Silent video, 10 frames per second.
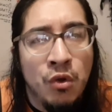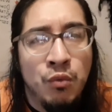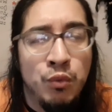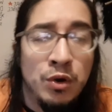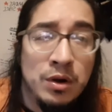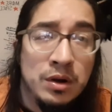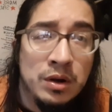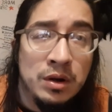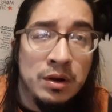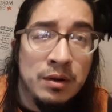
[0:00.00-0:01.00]
were
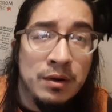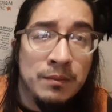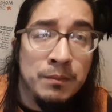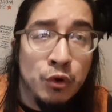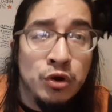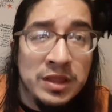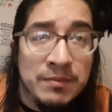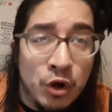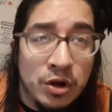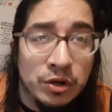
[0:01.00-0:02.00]
brutally
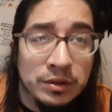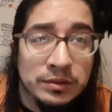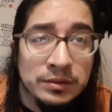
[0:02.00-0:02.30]
murdered.